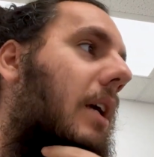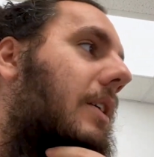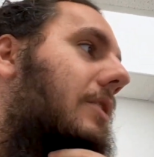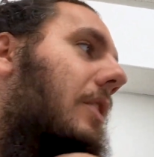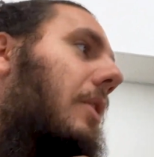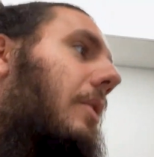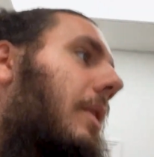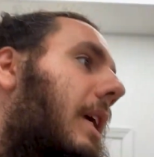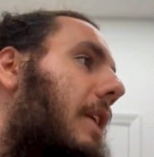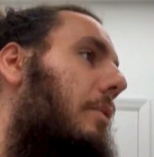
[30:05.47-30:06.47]

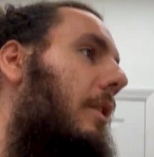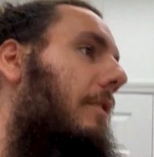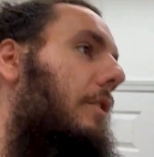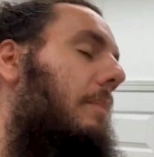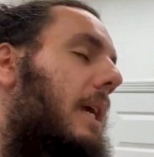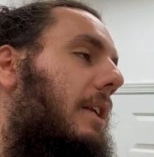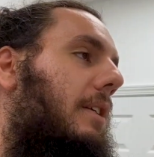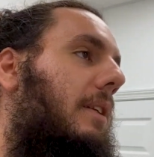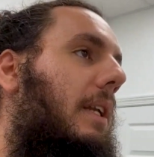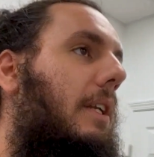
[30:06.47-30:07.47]
So each one of those
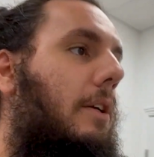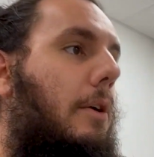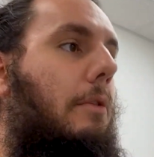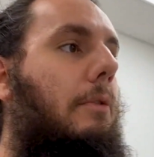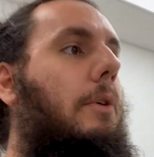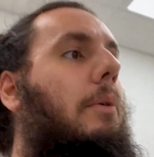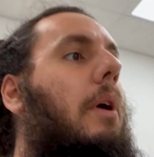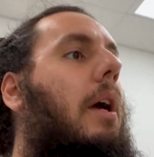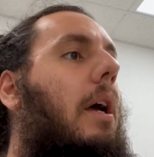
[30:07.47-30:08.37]
pages I need to go through,